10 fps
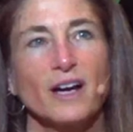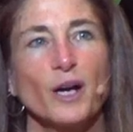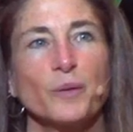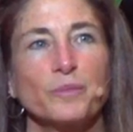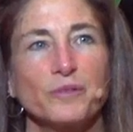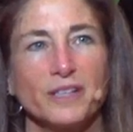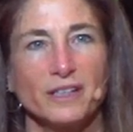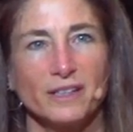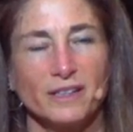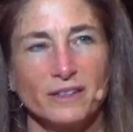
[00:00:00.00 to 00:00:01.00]
I'll
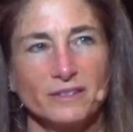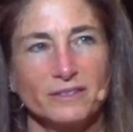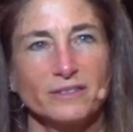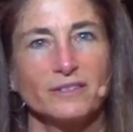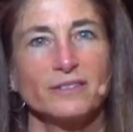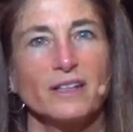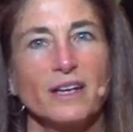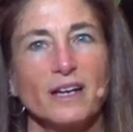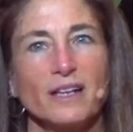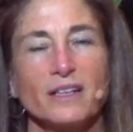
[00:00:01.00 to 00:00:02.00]
breathe.
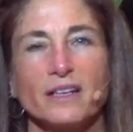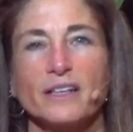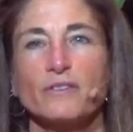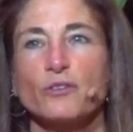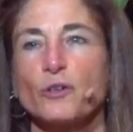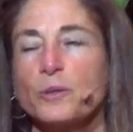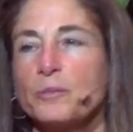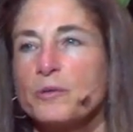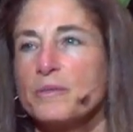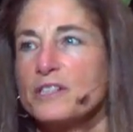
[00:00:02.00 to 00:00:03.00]
Give her
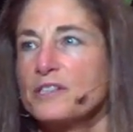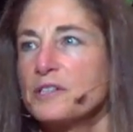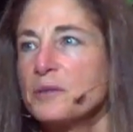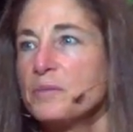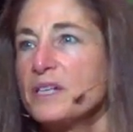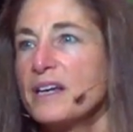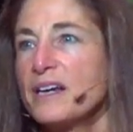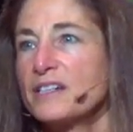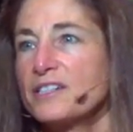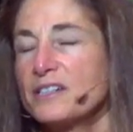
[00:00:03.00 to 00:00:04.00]
permission to be
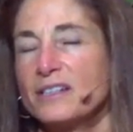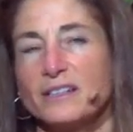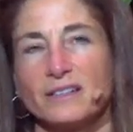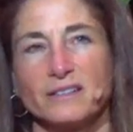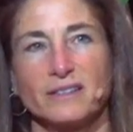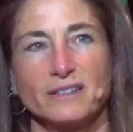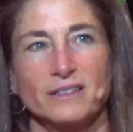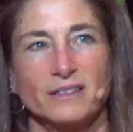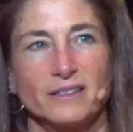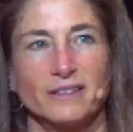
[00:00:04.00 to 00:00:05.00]
as she is.
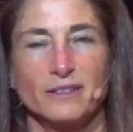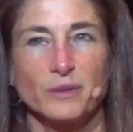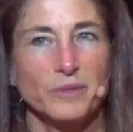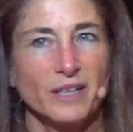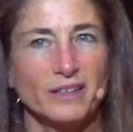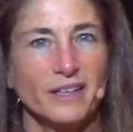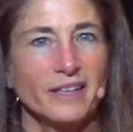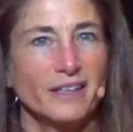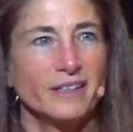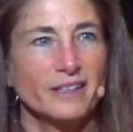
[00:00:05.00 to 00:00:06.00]
Doesn't mean I
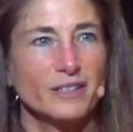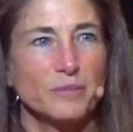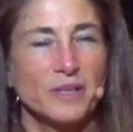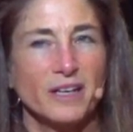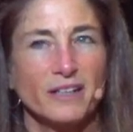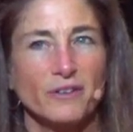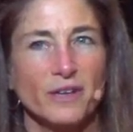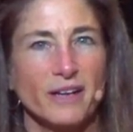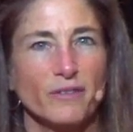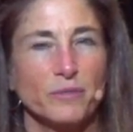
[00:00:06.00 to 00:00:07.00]
like it. It doesn't mean I don't
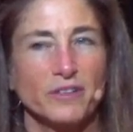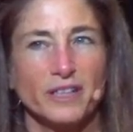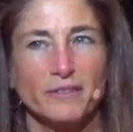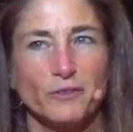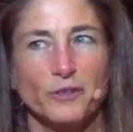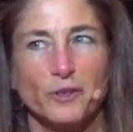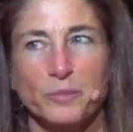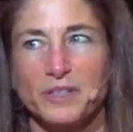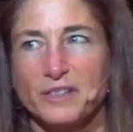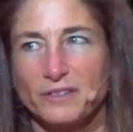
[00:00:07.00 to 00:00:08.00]
have a plan for her to
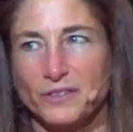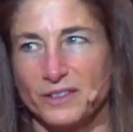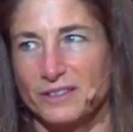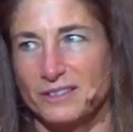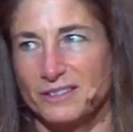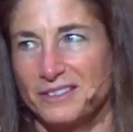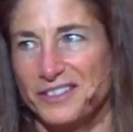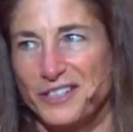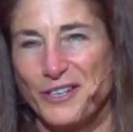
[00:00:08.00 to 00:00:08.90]
be different. Just